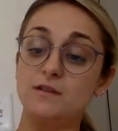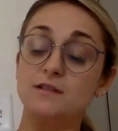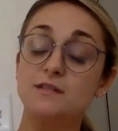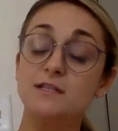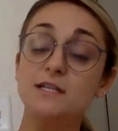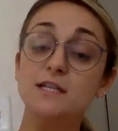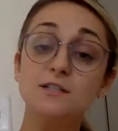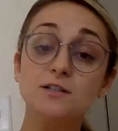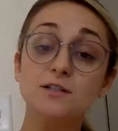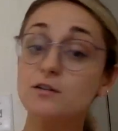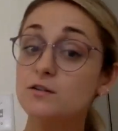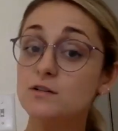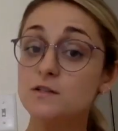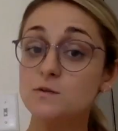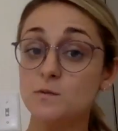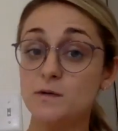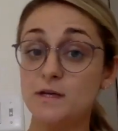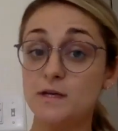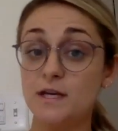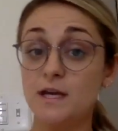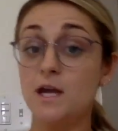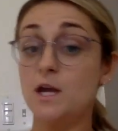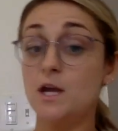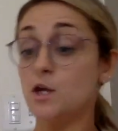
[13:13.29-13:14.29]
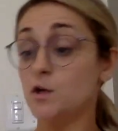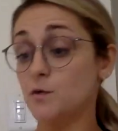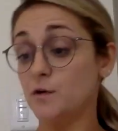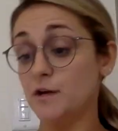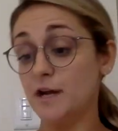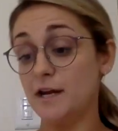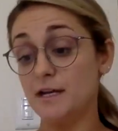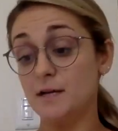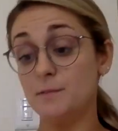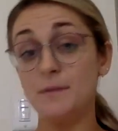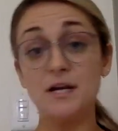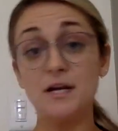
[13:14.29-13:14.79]
Sea turtles we
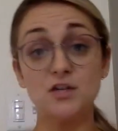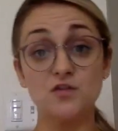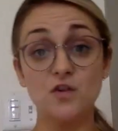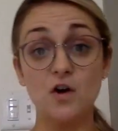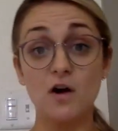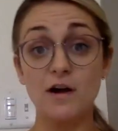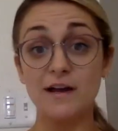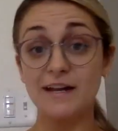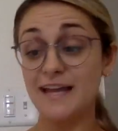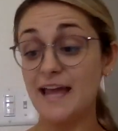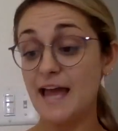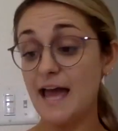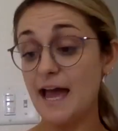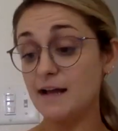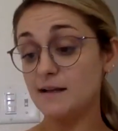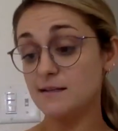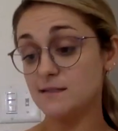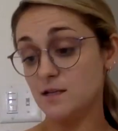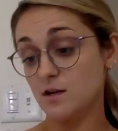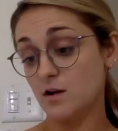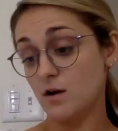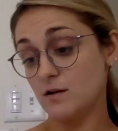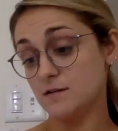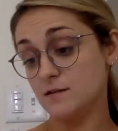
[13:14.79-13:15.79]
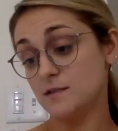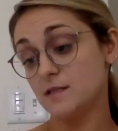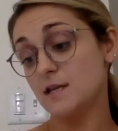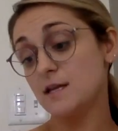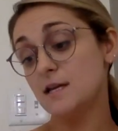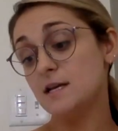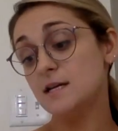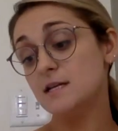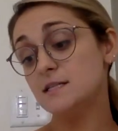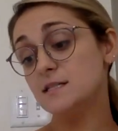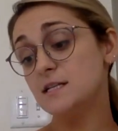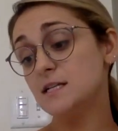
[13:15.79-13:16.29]
created by drawing hexagons.
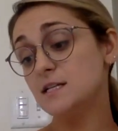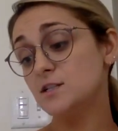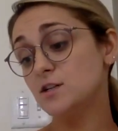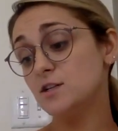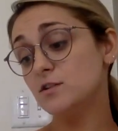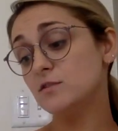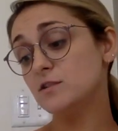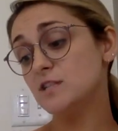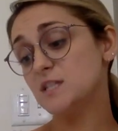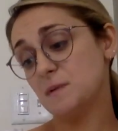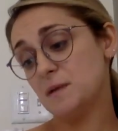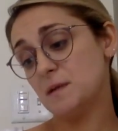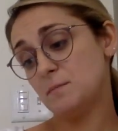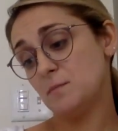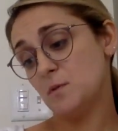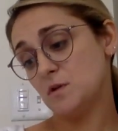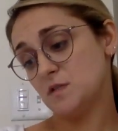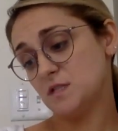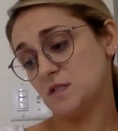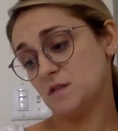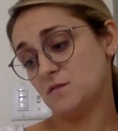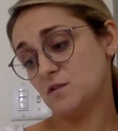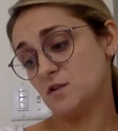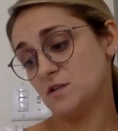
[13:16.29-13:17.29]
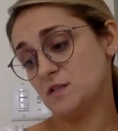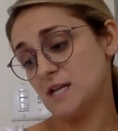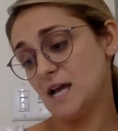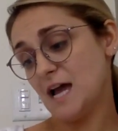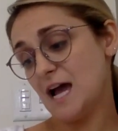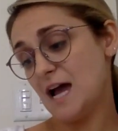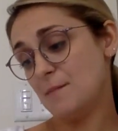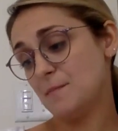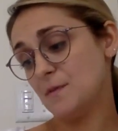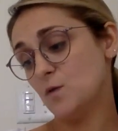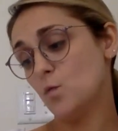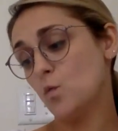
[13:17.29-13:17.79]
Sea turtles spend most of their
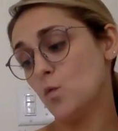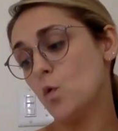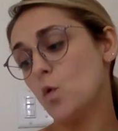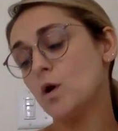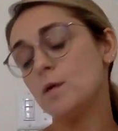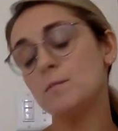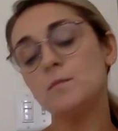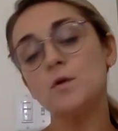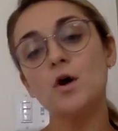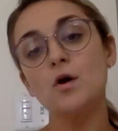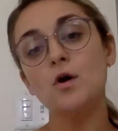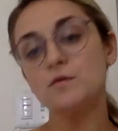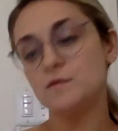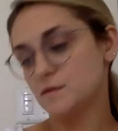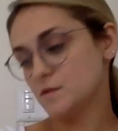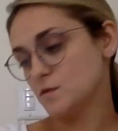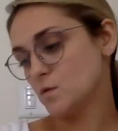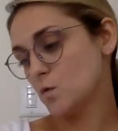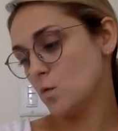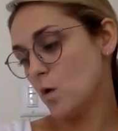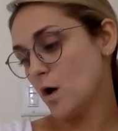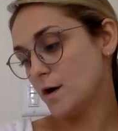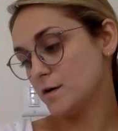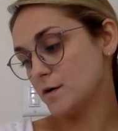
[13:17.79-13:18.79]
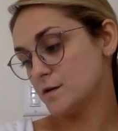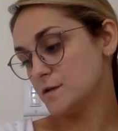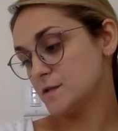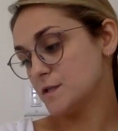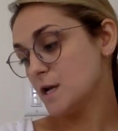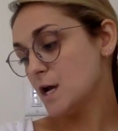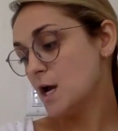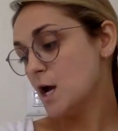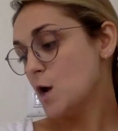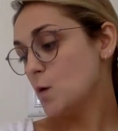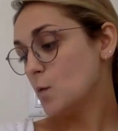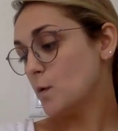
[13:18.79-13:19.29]
time in warm coastal waters,
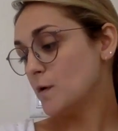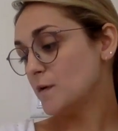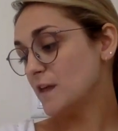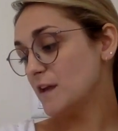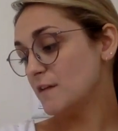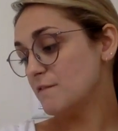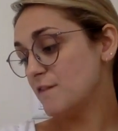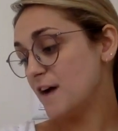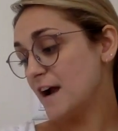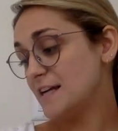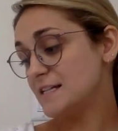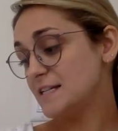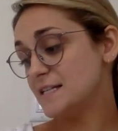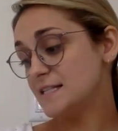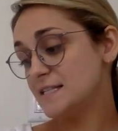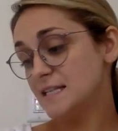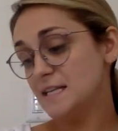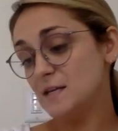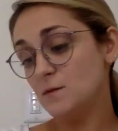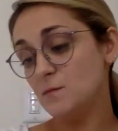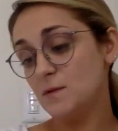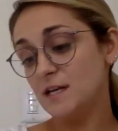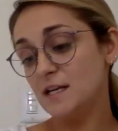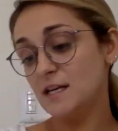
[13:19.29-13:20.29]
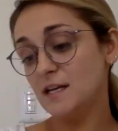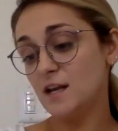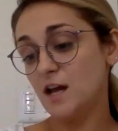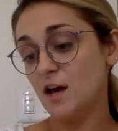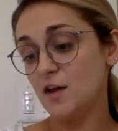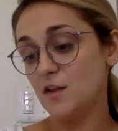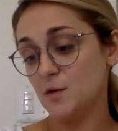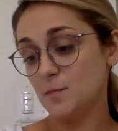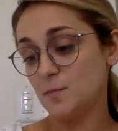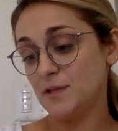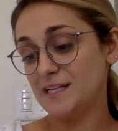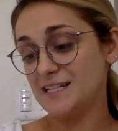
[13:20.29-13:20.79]
where they find seaweed and
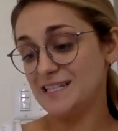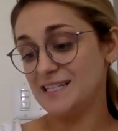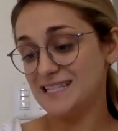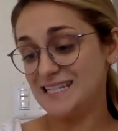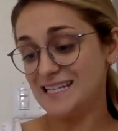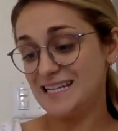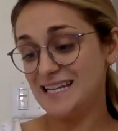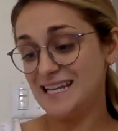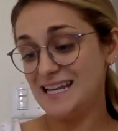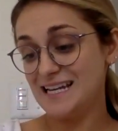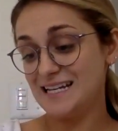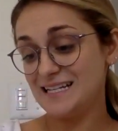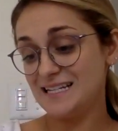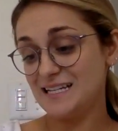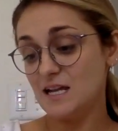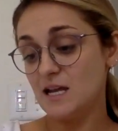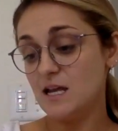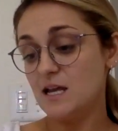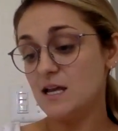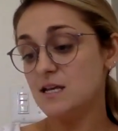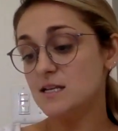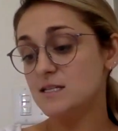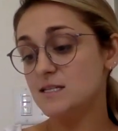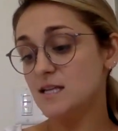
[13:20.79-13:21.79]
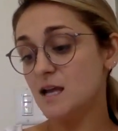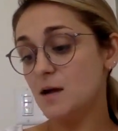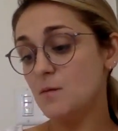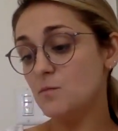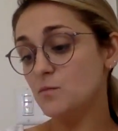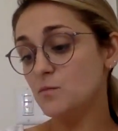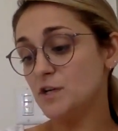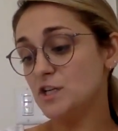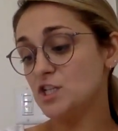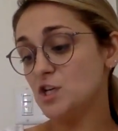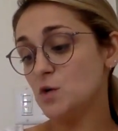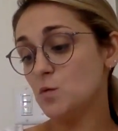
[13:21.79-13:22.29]
other plants to eat.
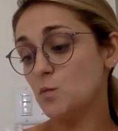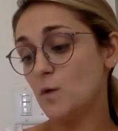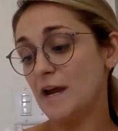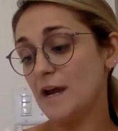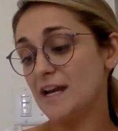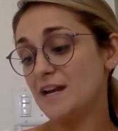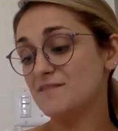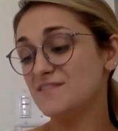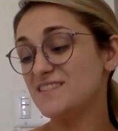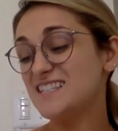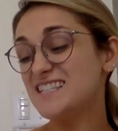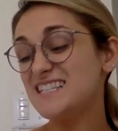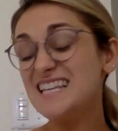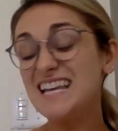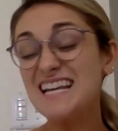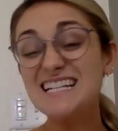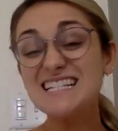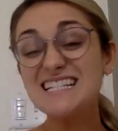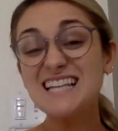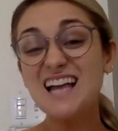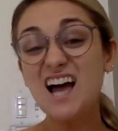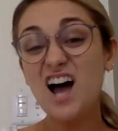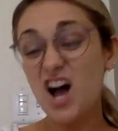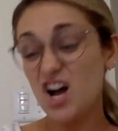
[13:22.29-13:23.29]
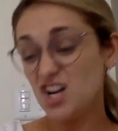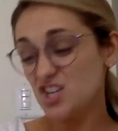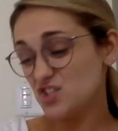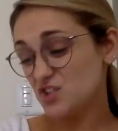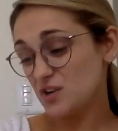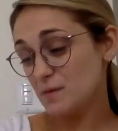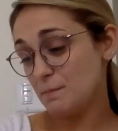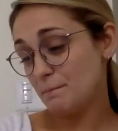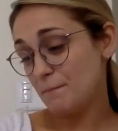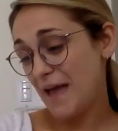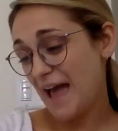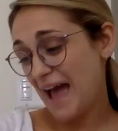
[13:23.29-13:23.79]
Some reach a weight of
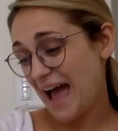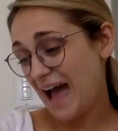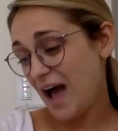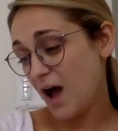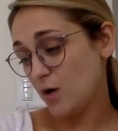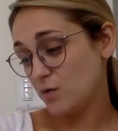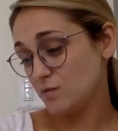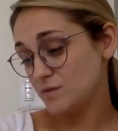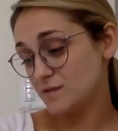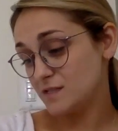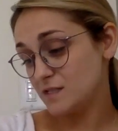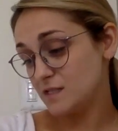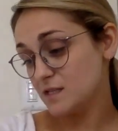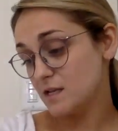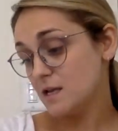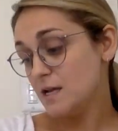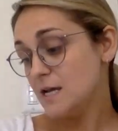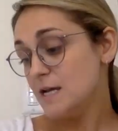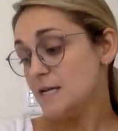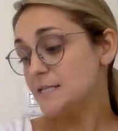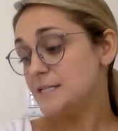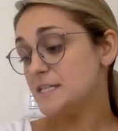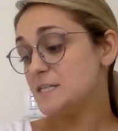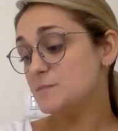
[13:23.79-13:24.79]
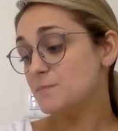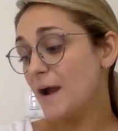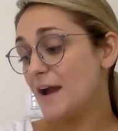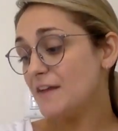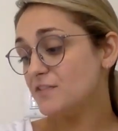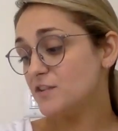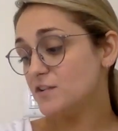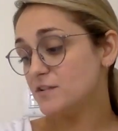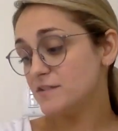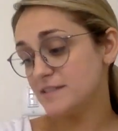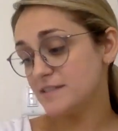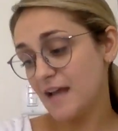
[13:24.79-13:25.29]
600 pounds. Despite
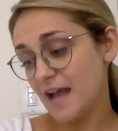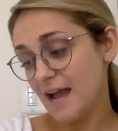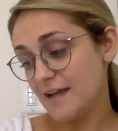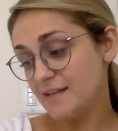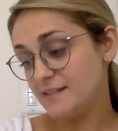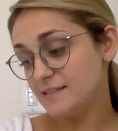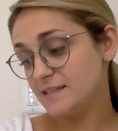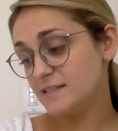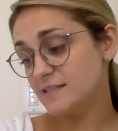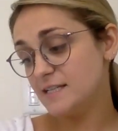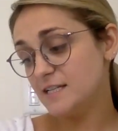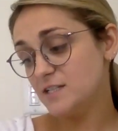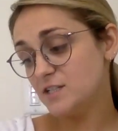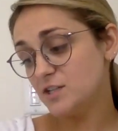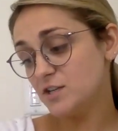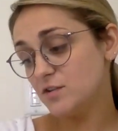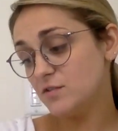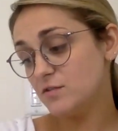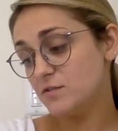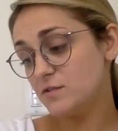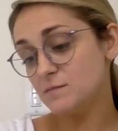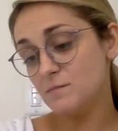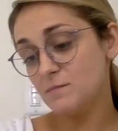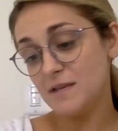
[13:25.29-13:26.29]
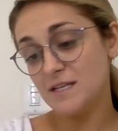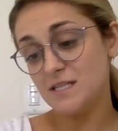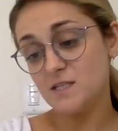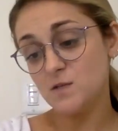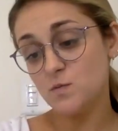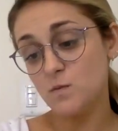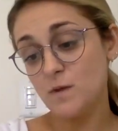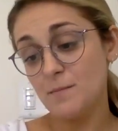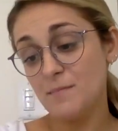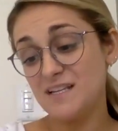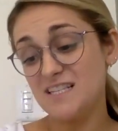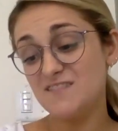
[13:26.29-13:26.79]
their size, sea turtles may
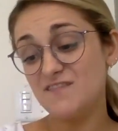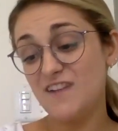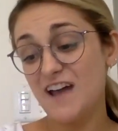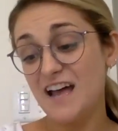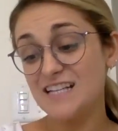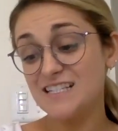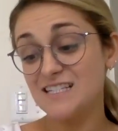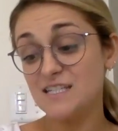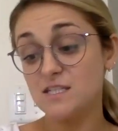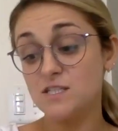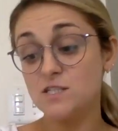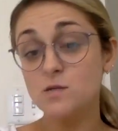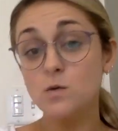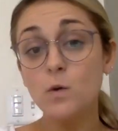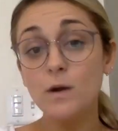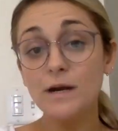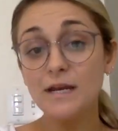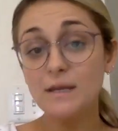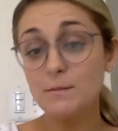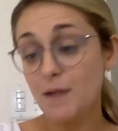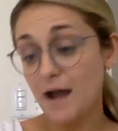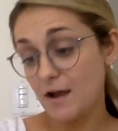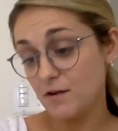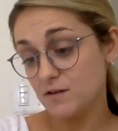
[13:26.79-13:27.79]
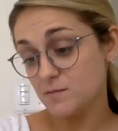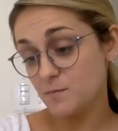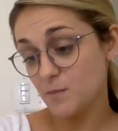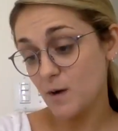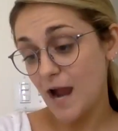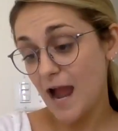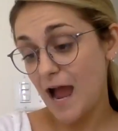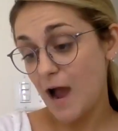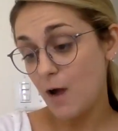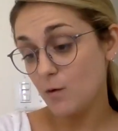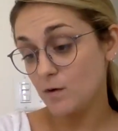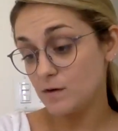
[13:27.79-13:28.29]
swim as fast as 20 miles per
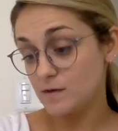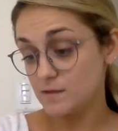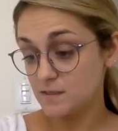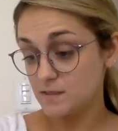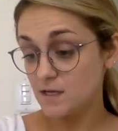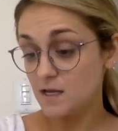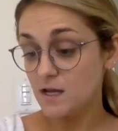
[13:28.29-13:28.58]
hour.